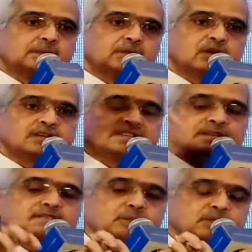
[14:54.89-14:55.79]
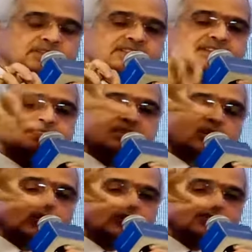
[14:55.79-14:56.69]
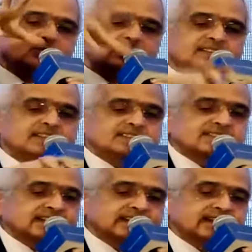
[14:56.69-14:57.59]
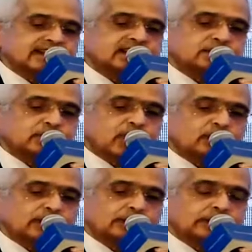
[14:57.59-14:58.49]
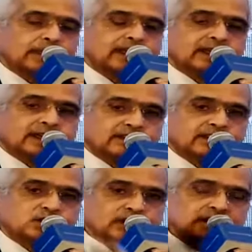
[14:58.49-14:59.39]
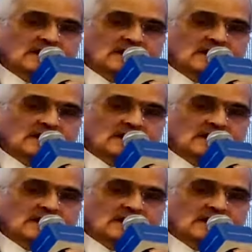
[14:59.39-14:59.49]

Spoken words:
Because if the business grows, when there is an inherent problem, eventually the